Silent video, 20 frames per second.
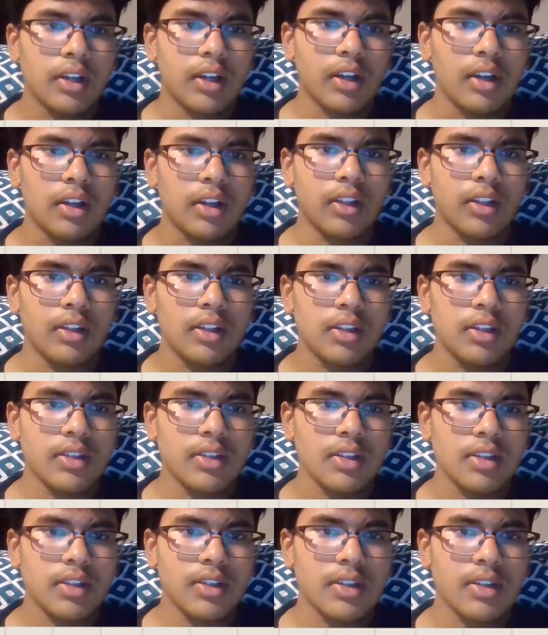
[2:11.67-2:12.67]
this
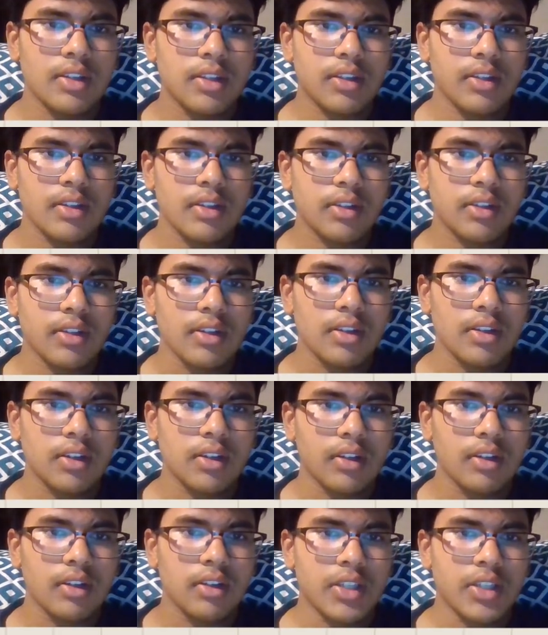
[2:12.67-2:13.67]
is
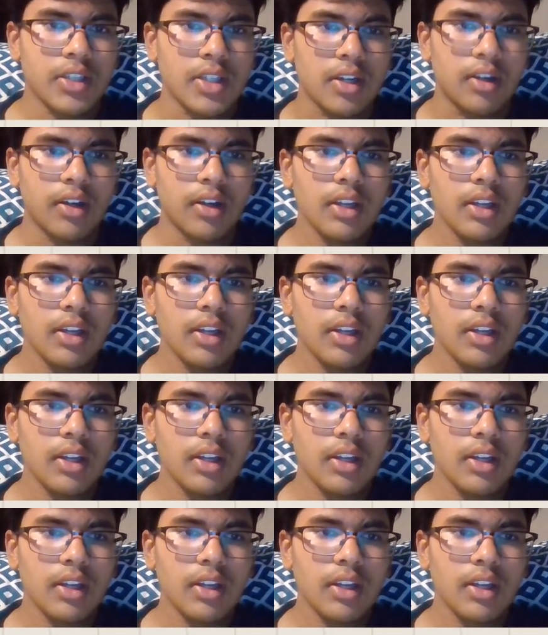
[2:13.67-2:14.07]
cherry,